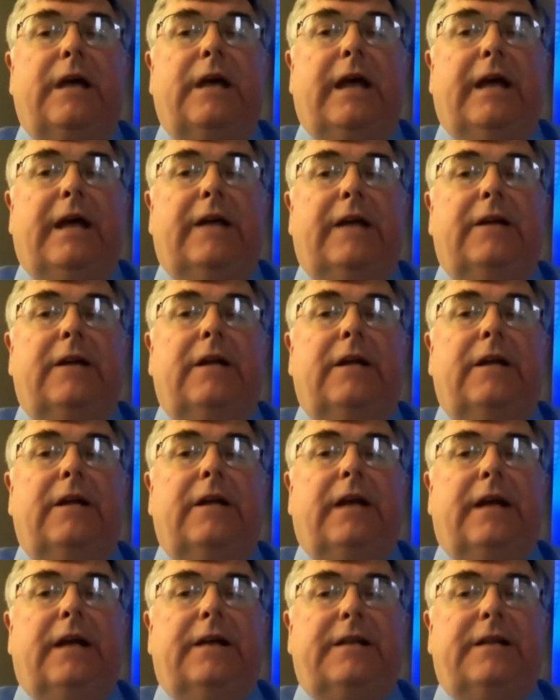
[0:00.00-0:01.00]
and
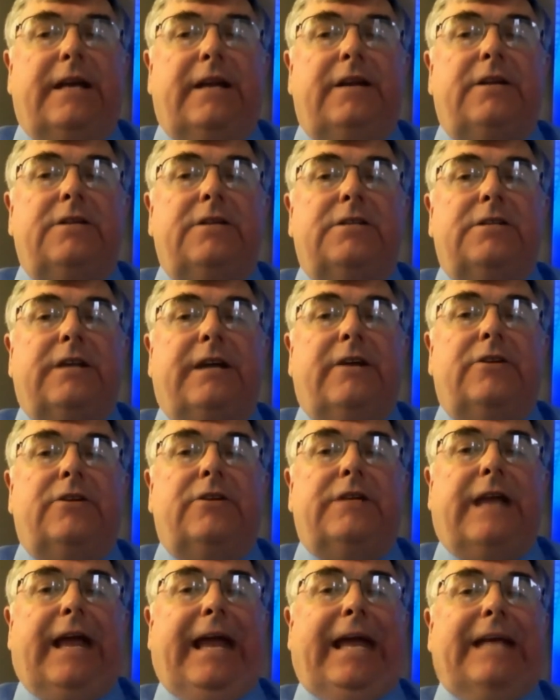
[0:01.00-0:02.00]
antenna
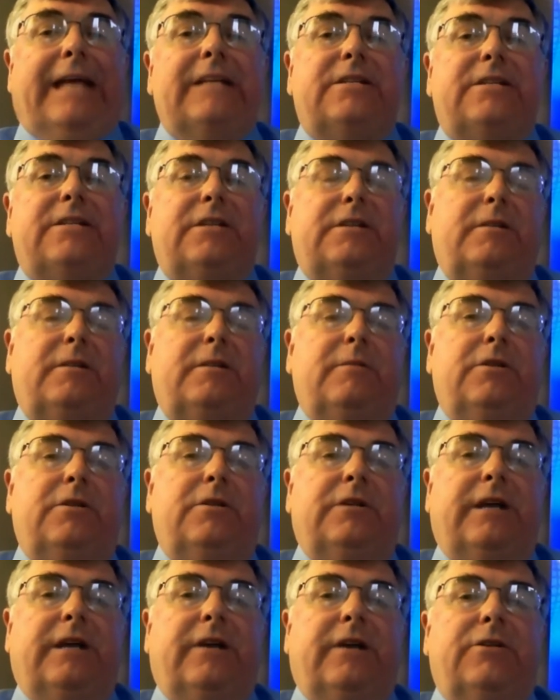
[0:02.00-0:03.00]
designers and system
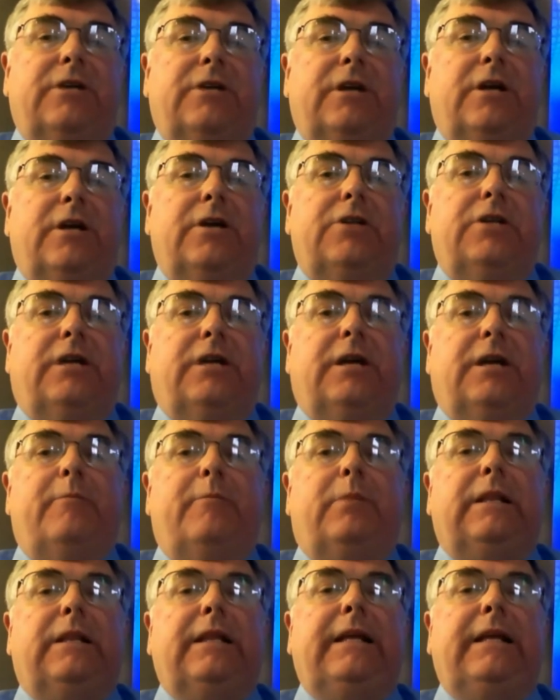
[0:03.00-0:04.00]
designers to
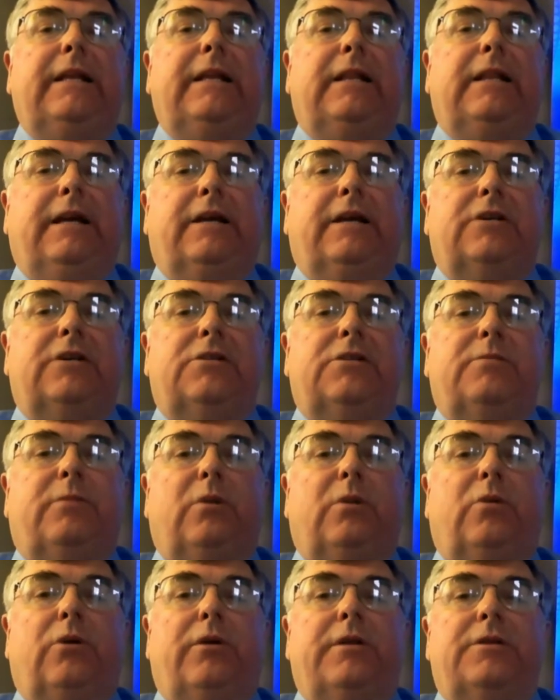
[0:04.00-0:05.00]
completely
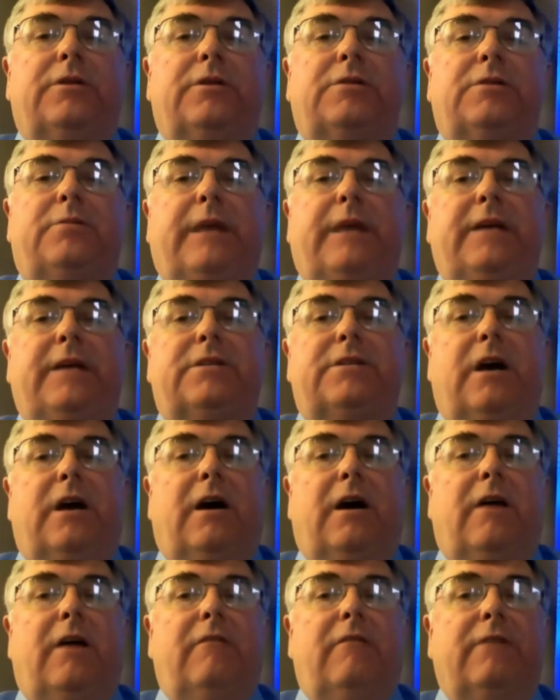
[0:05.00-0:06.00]
explore the space
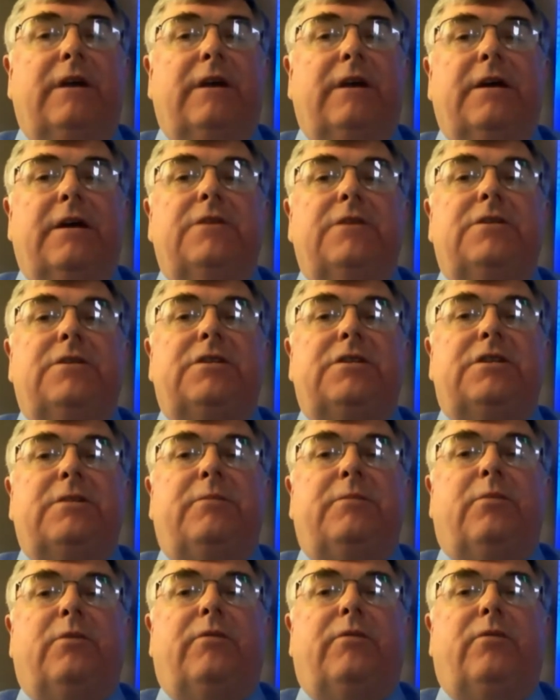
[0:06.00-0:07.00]
of
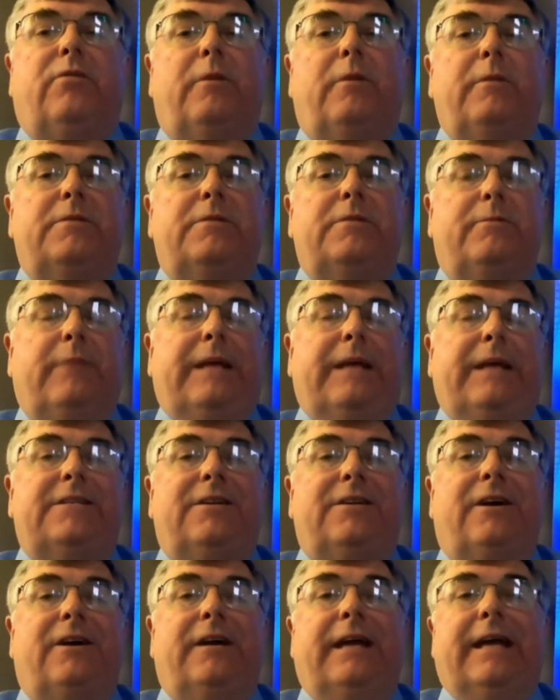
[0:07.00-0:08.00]
system performance
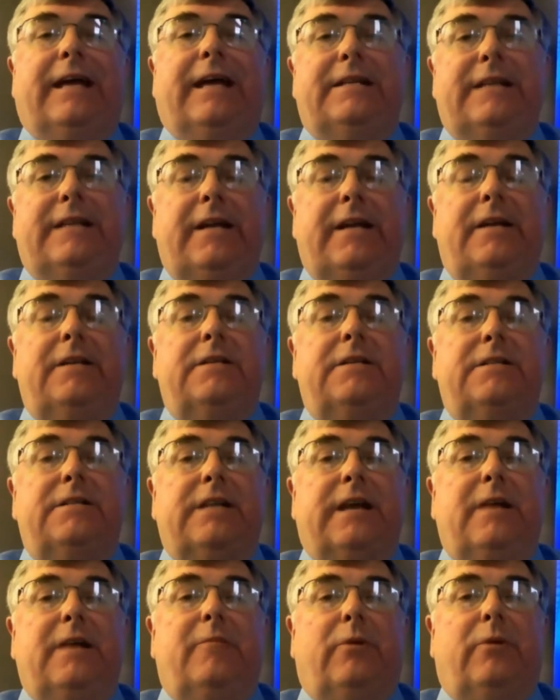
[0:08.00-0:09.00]
based on antenna
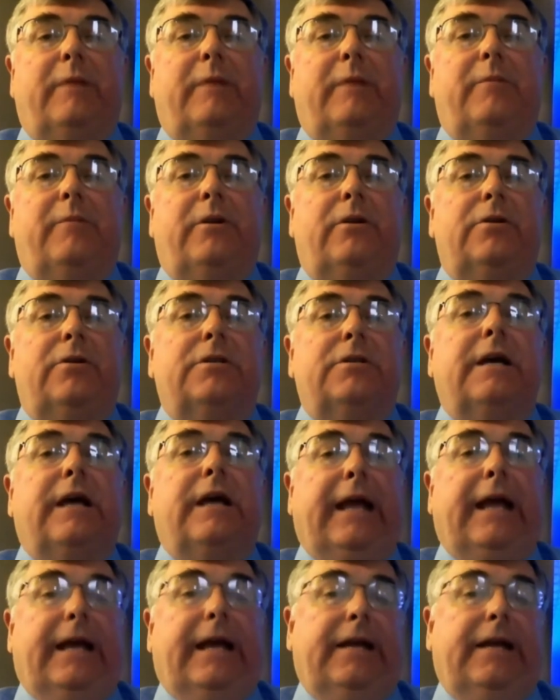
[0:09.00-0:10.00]
design parameters
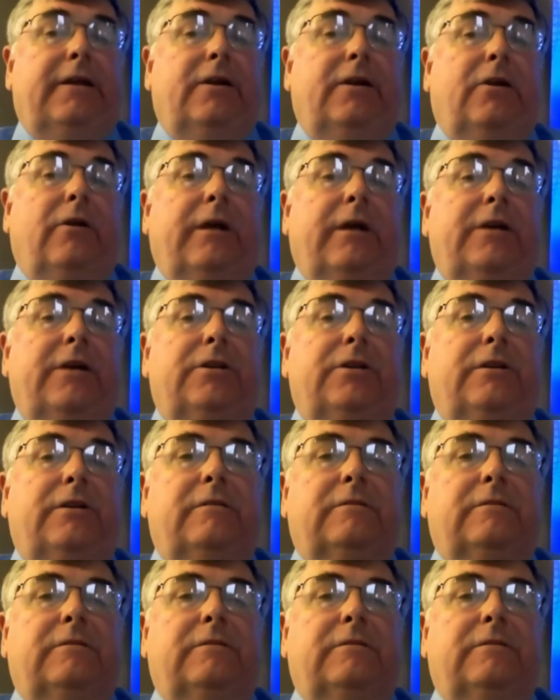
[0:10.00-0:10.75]
and integration.